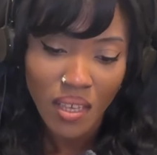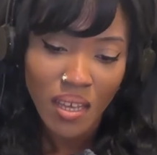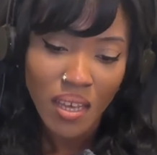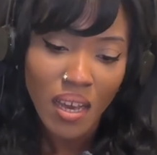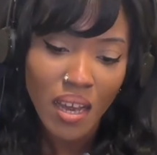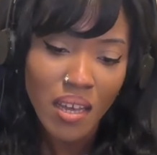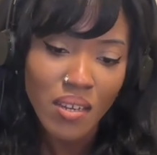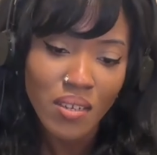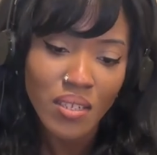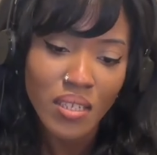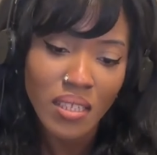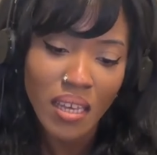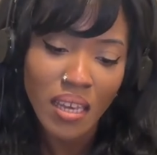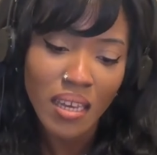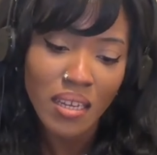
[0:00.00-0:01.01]
I
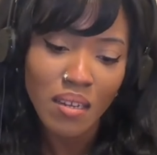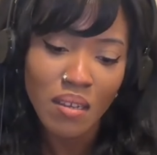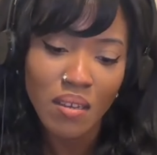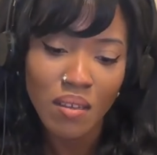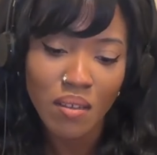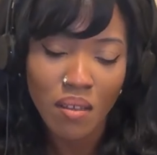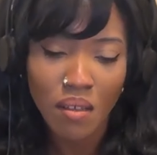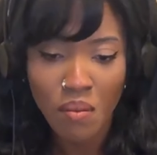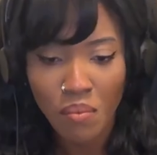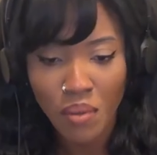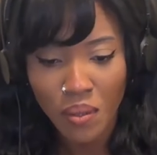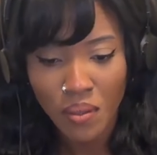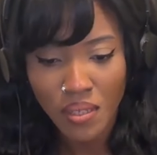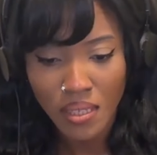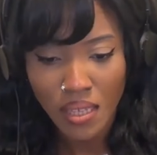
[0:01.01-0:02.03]
understand
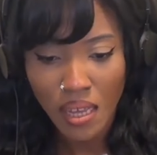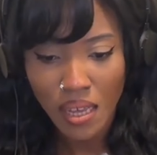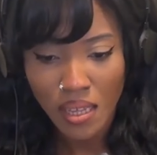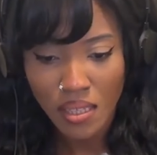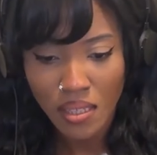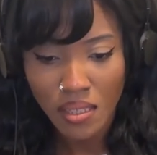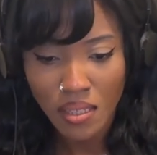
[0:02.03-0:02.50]
both sides.